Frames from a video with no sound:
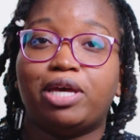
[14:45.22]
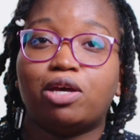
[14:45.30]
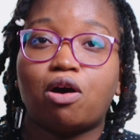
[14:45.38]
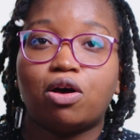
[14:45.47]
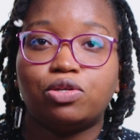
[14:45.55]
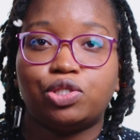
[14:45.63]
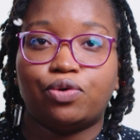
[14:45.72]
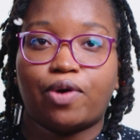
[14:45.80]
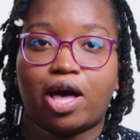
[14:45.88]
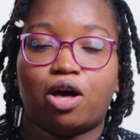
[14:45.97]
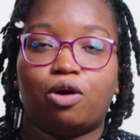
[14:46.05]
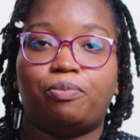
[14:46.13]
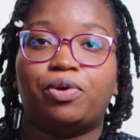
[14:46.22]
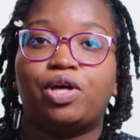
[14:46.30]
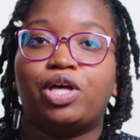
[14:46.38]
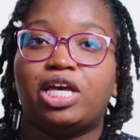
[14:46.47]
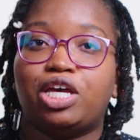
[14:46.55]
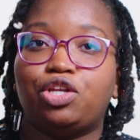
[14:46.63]
may also help
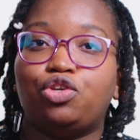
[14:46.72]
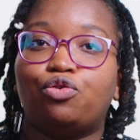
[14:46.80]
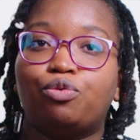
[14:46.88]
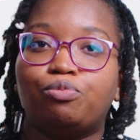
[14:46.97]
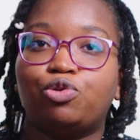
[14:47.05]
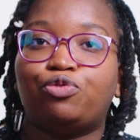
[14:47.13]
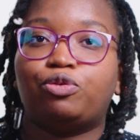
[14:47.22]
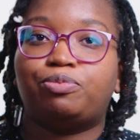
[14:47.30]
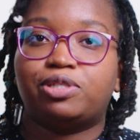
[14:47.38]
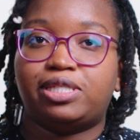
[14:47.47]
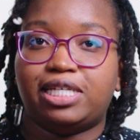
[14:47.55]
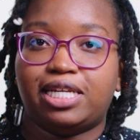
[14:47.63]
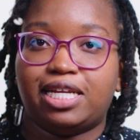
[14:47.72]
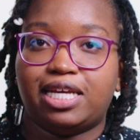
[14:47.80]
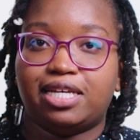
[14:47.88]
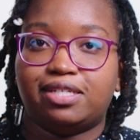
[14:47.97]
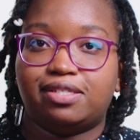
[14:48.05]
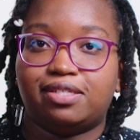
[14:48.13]
in your removal
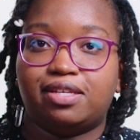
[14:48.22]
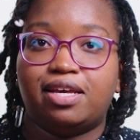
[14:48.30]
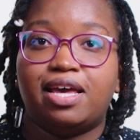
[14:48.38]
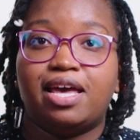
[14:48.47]
proceedings.